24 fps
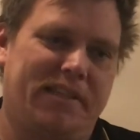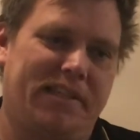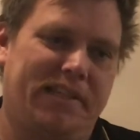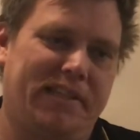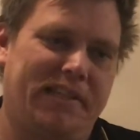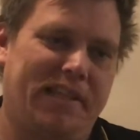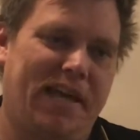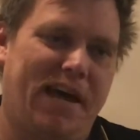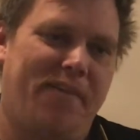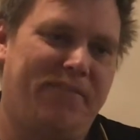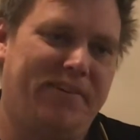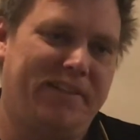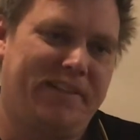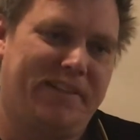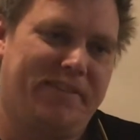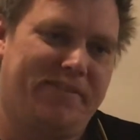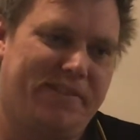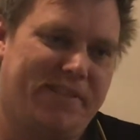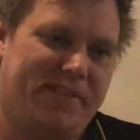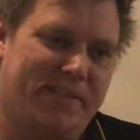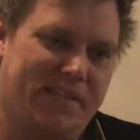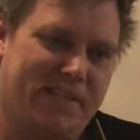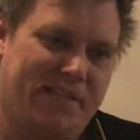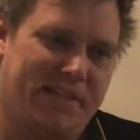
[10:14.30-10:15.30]
The level
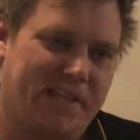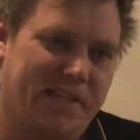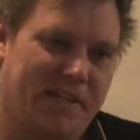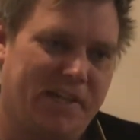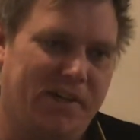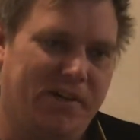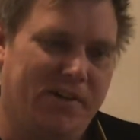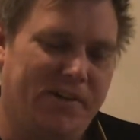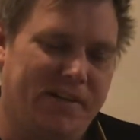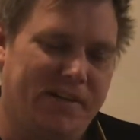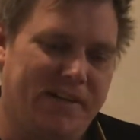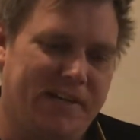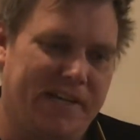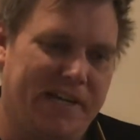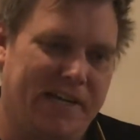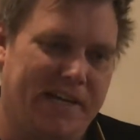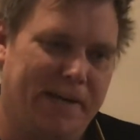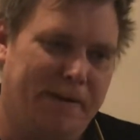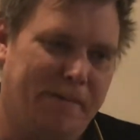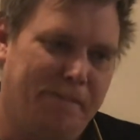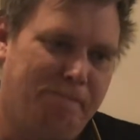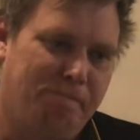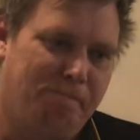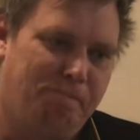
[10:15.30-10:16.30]
of
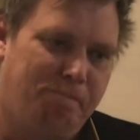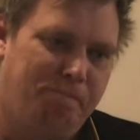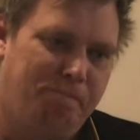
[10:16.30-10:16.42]
security